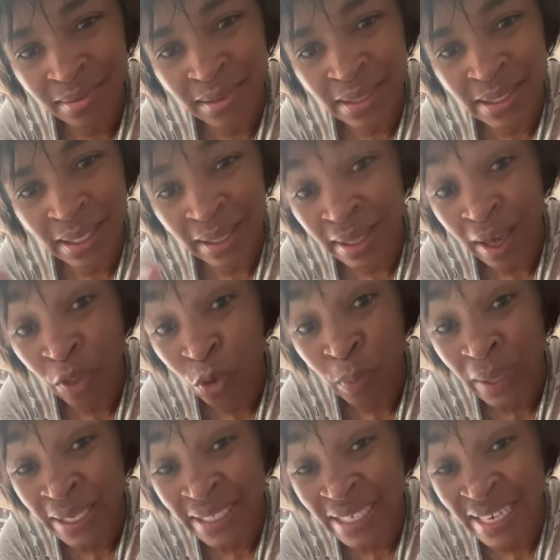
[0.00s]
See, the other
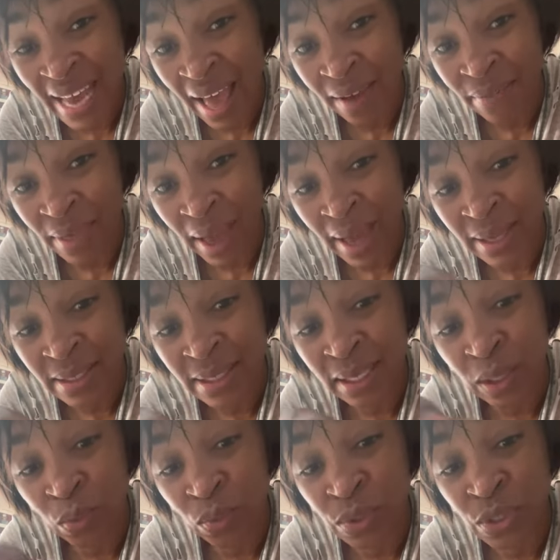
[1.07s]
pin didn't have that.
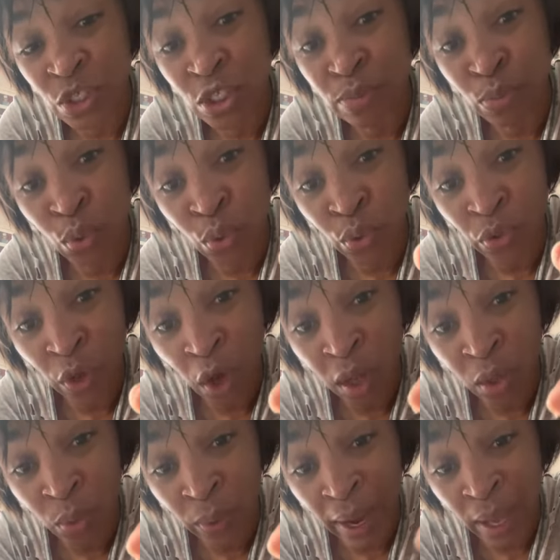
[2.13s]
It was smooth all
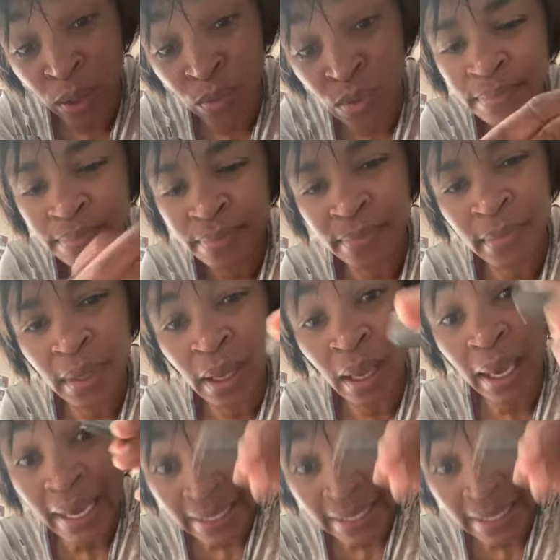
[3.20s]
around. It